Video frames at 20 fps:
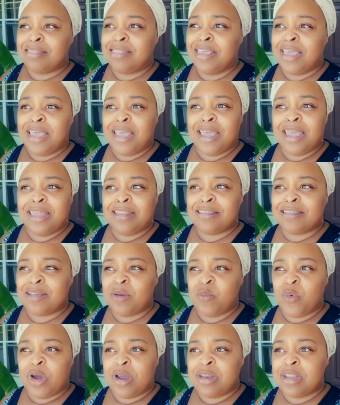Then
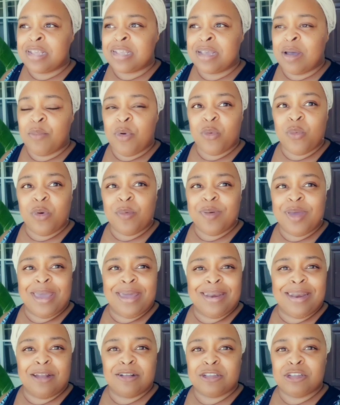somewhere in the summer, we'll be
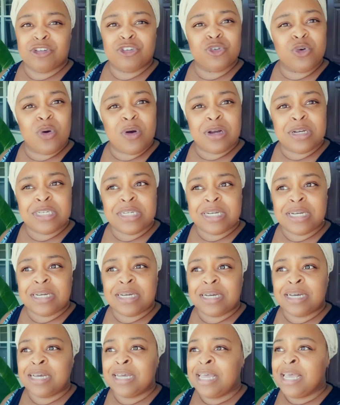headed out to
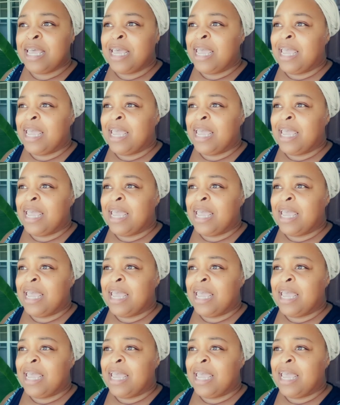Georgia.